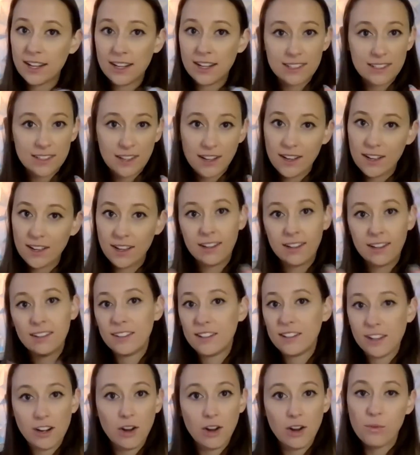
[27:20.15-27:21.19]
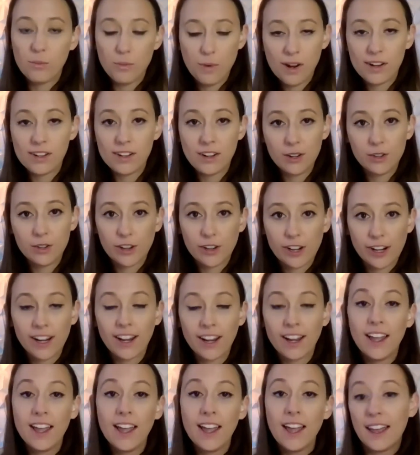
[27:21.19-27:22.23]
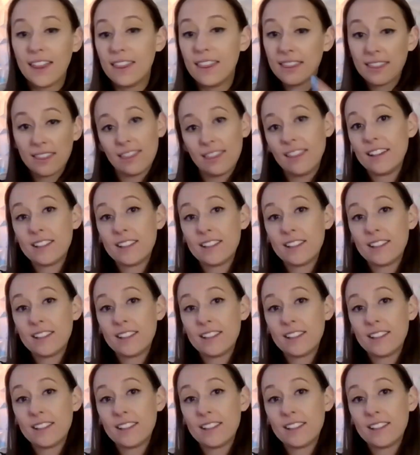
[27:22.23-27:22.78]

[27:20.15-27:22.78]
and is on, one notary. And